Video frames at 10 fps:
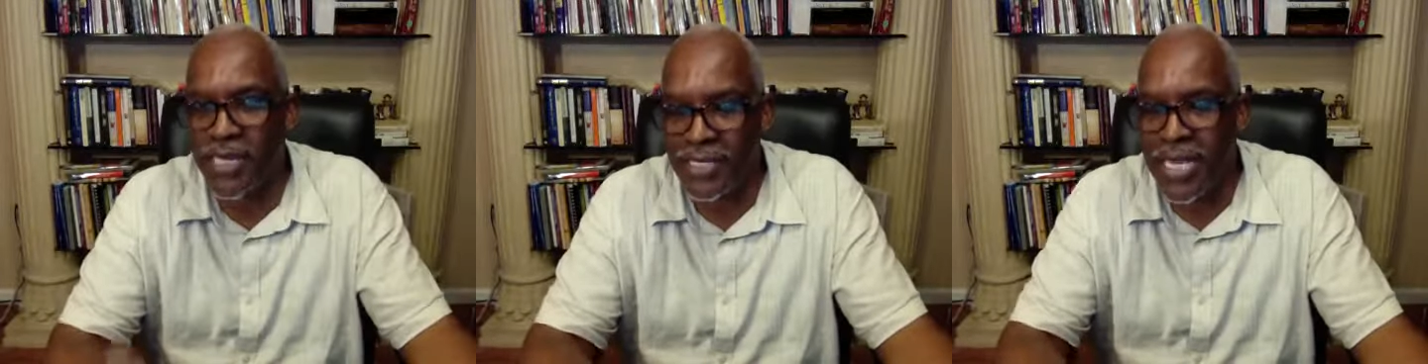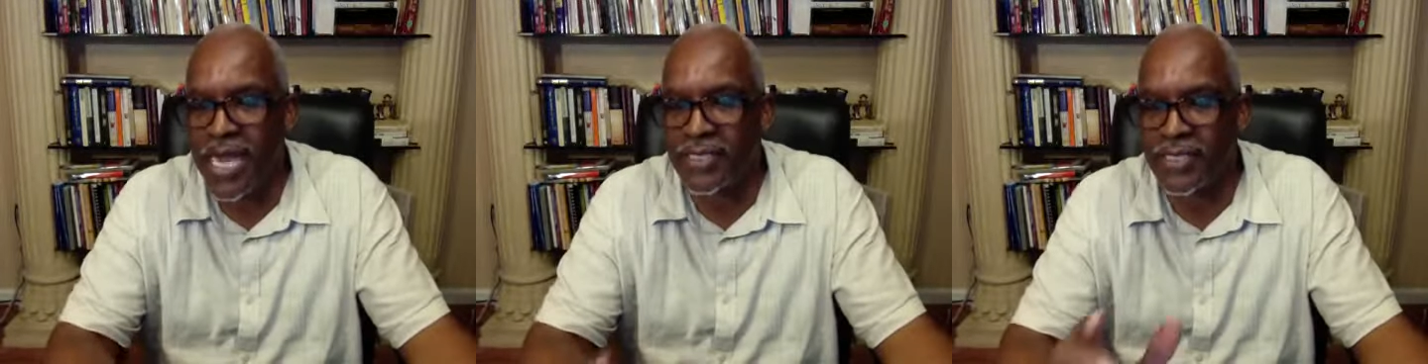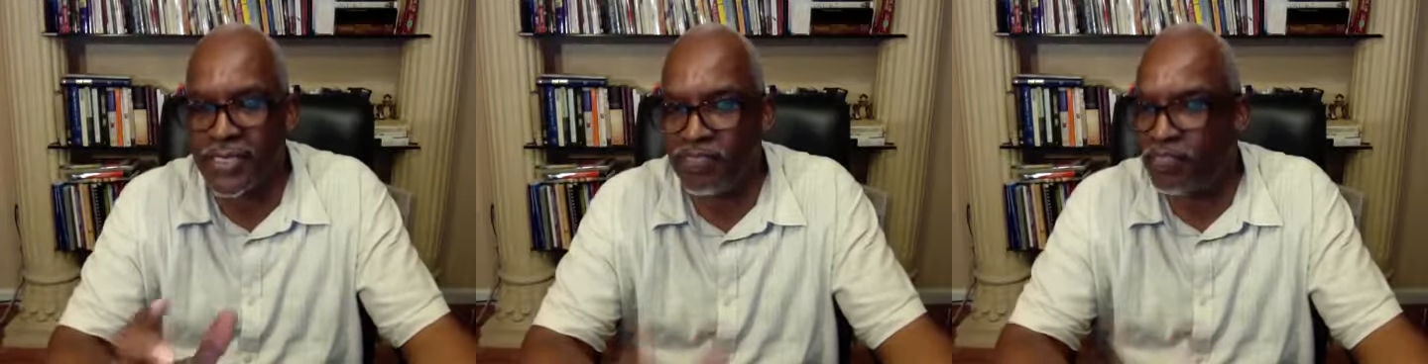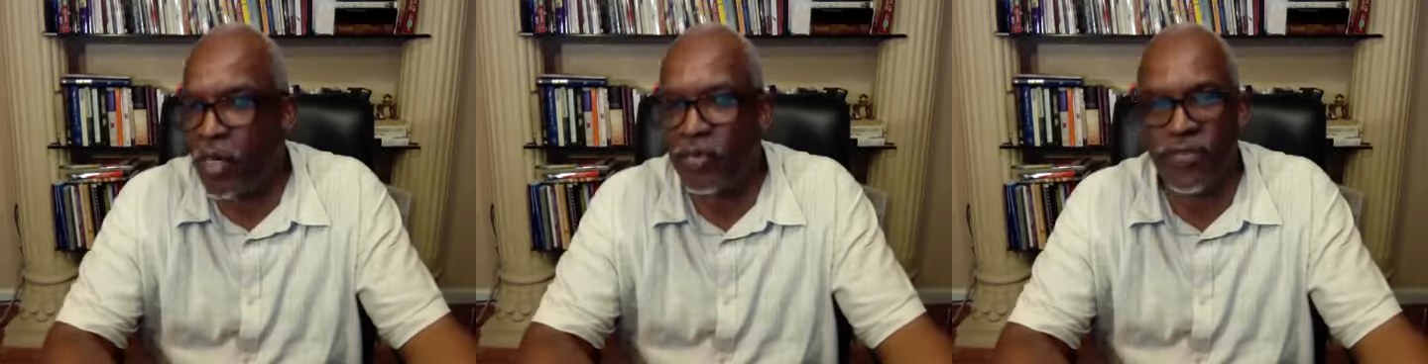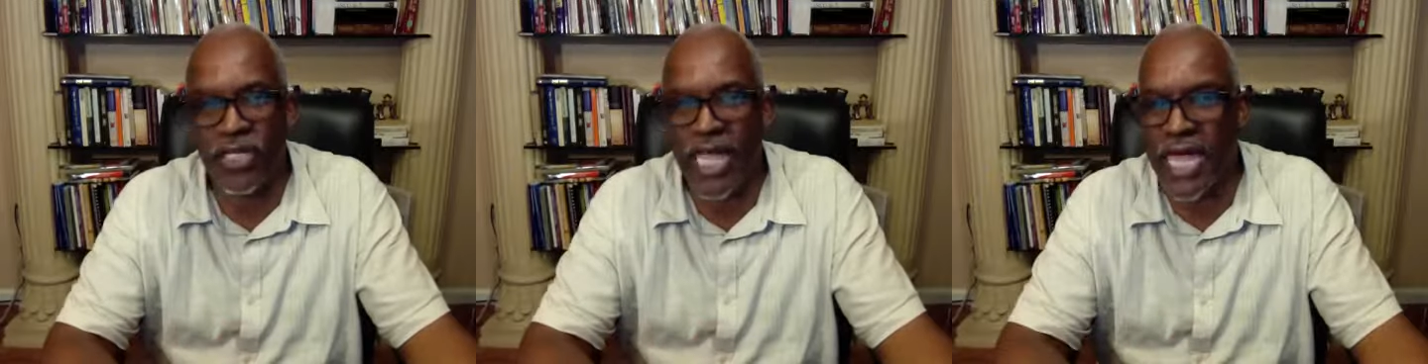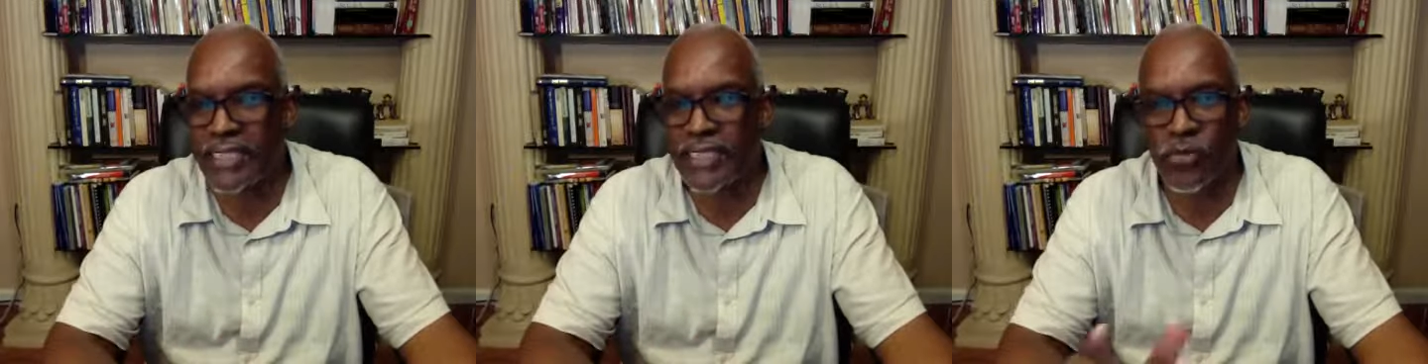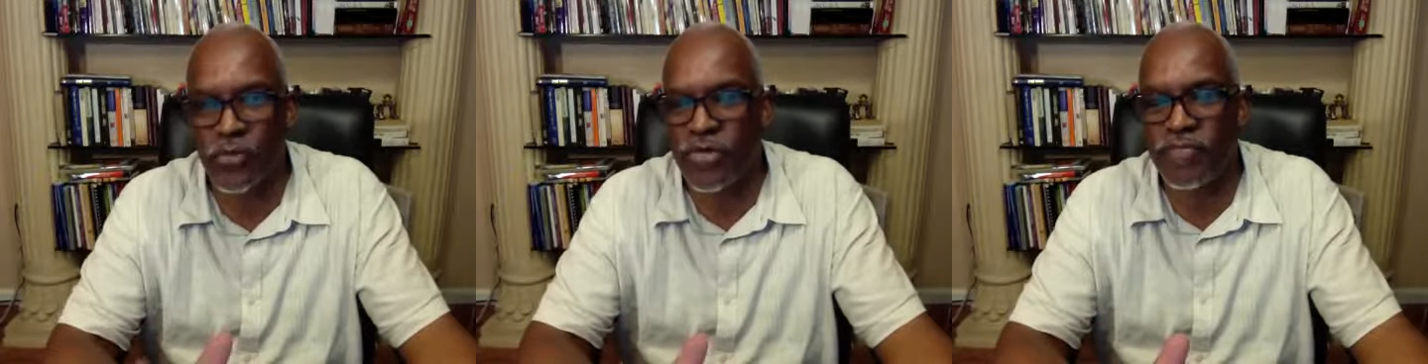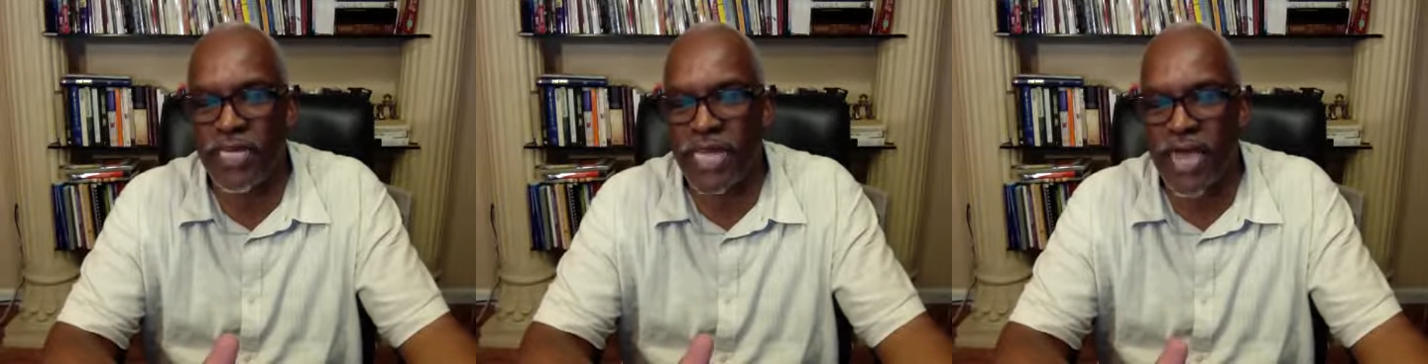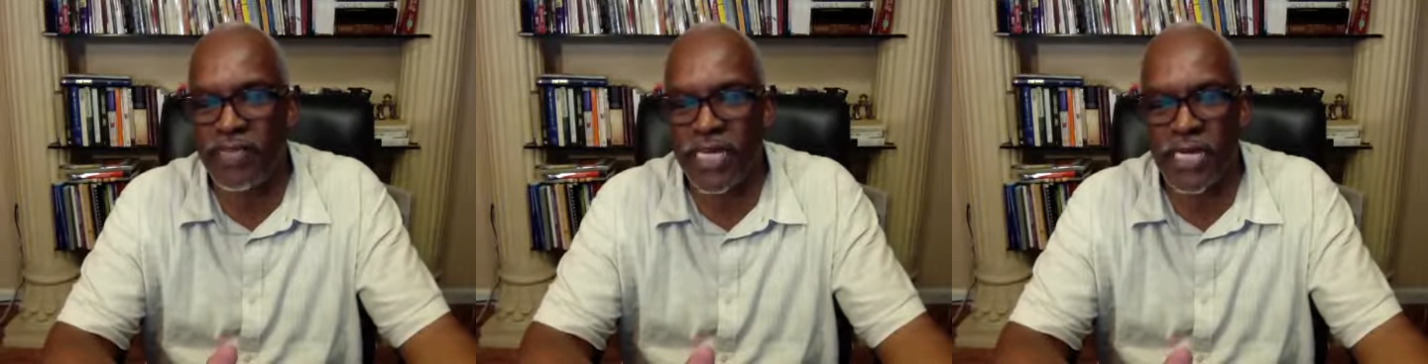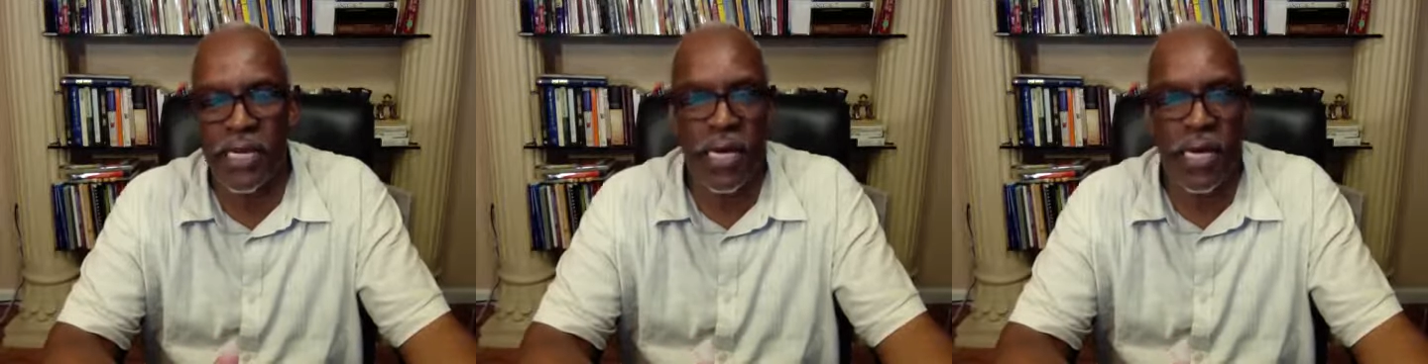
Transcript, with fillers: Yes, in both classes we've been having